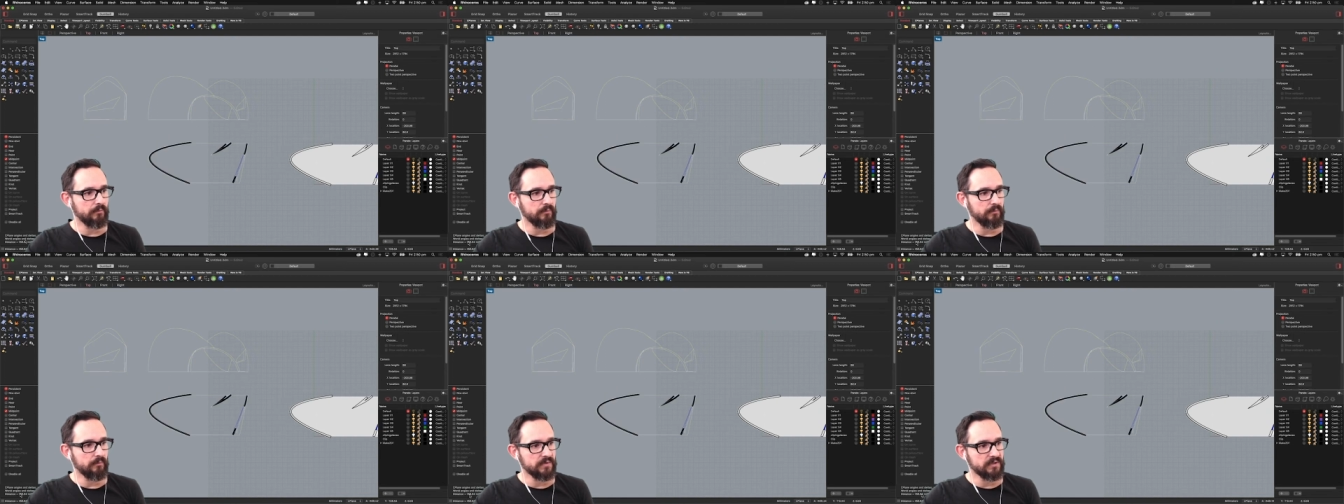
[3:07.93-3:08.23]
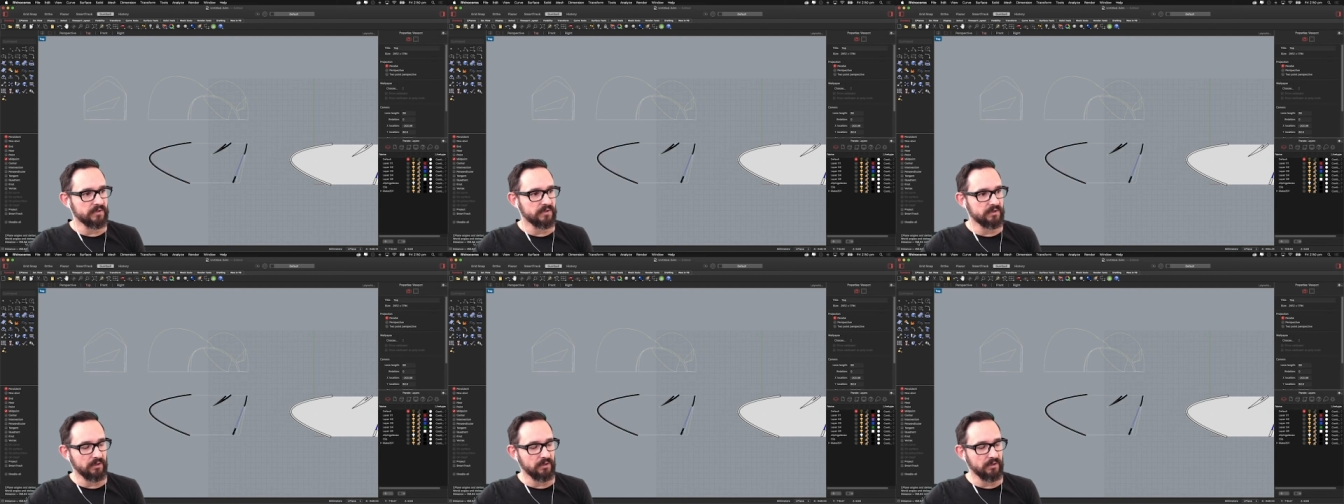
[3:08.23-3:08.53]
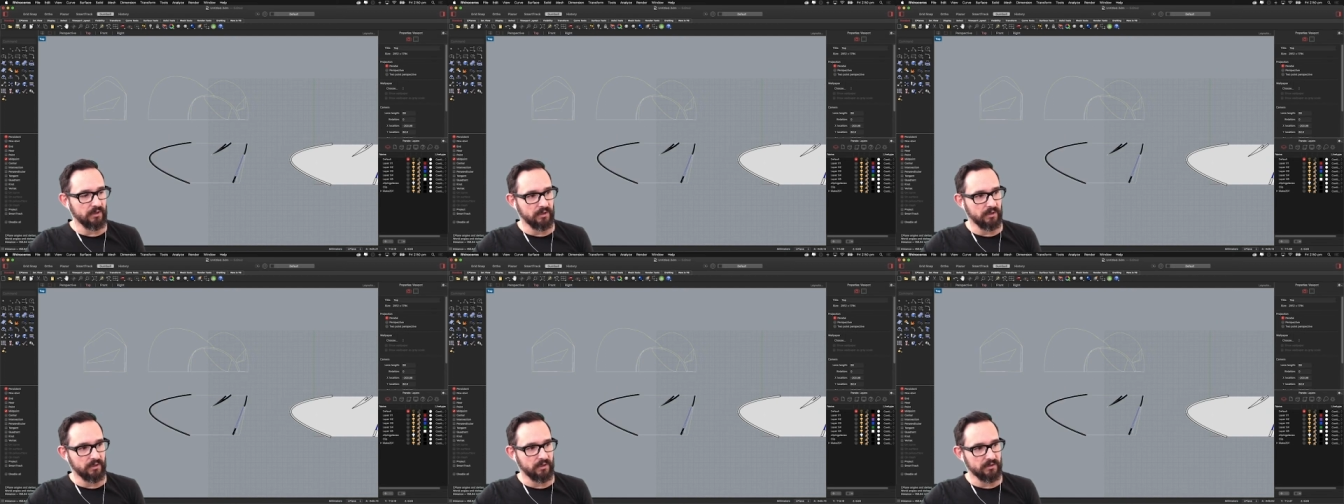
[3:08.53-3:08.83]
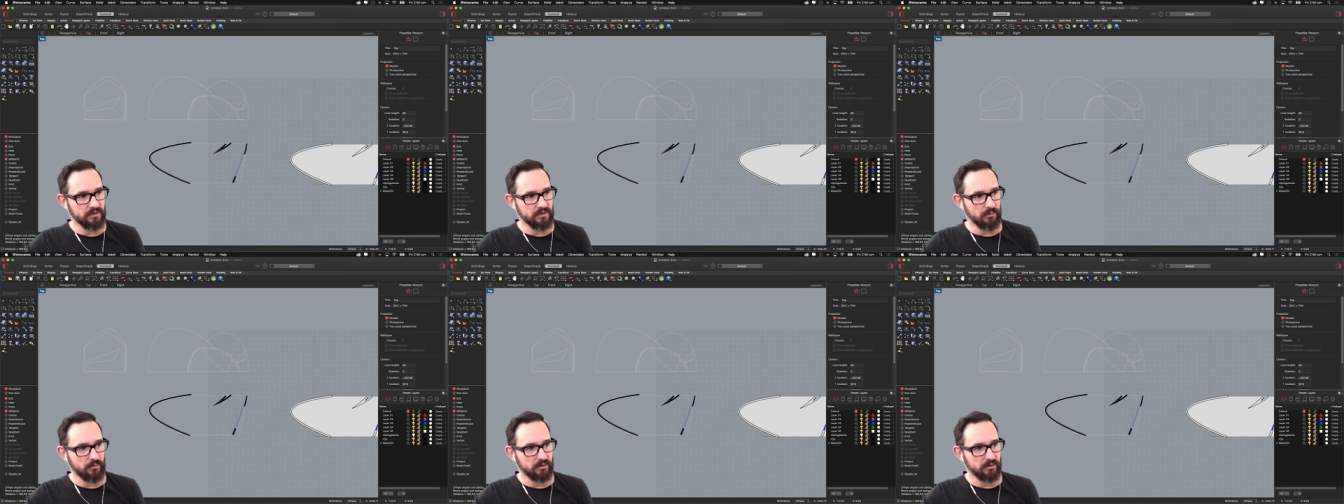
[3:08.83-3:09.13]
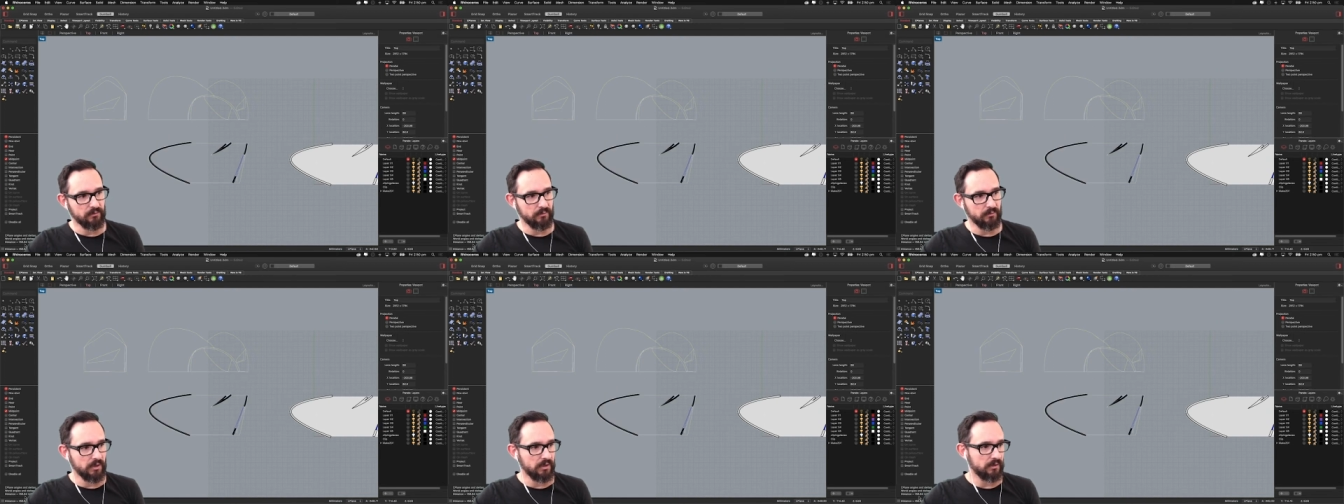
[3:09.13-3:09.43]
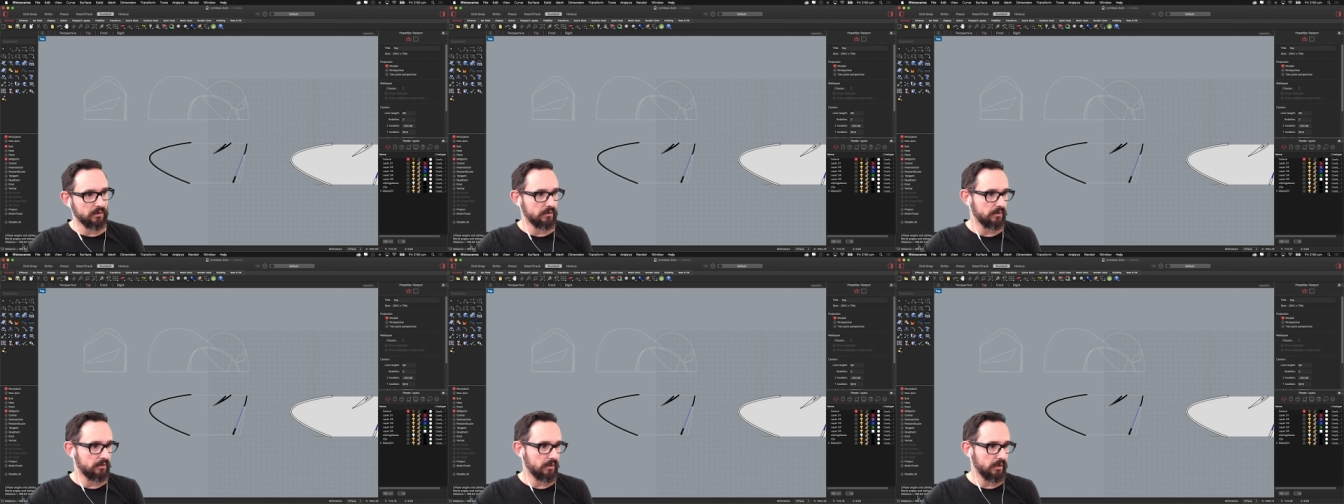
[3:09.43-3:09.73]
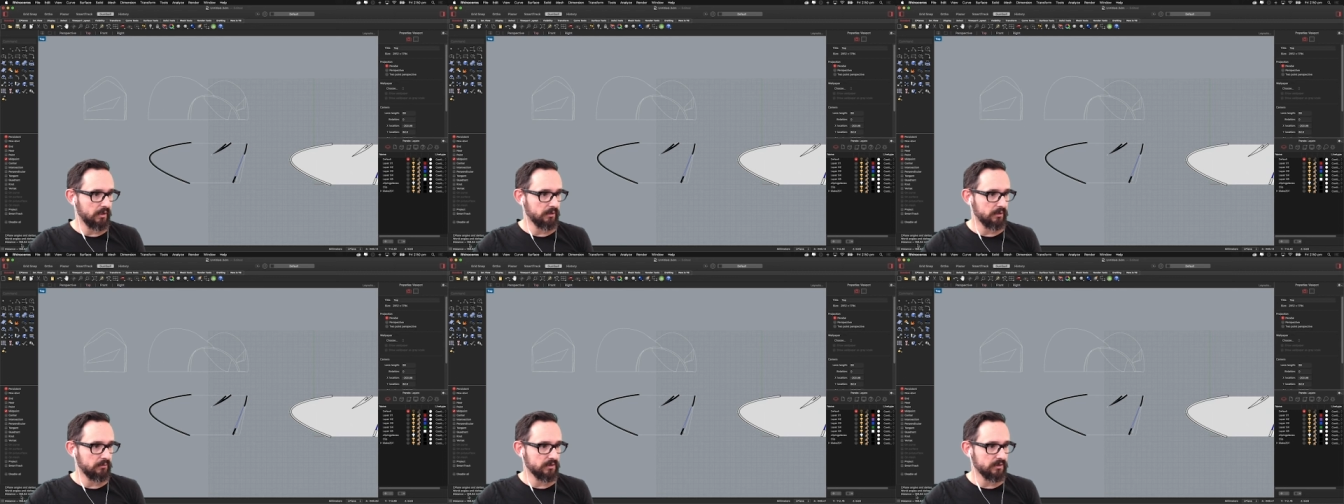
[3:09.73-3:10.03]
it's a
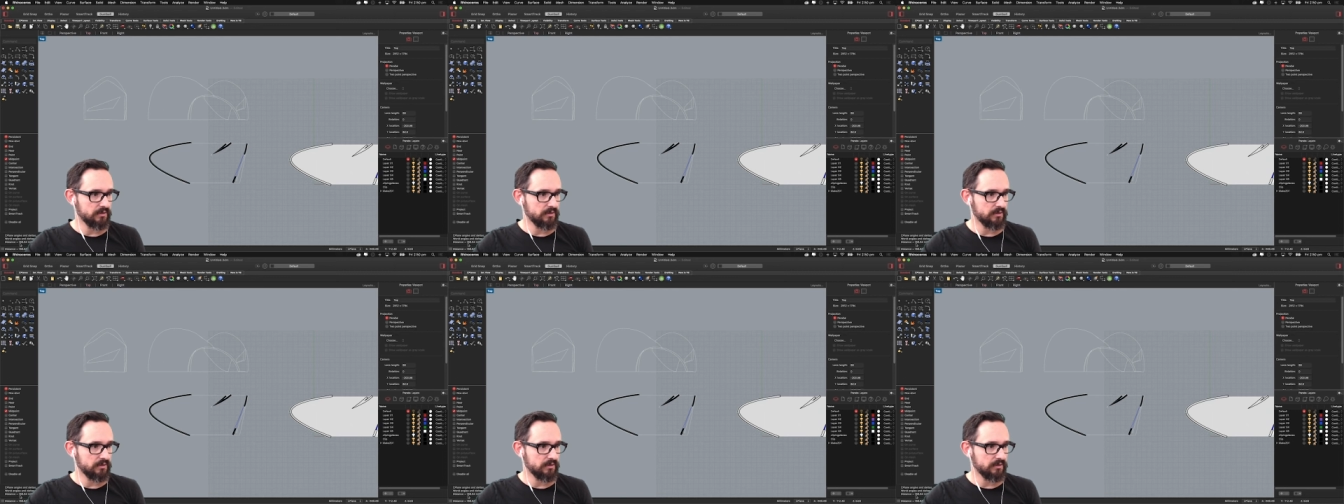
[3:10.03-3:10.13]
1:100,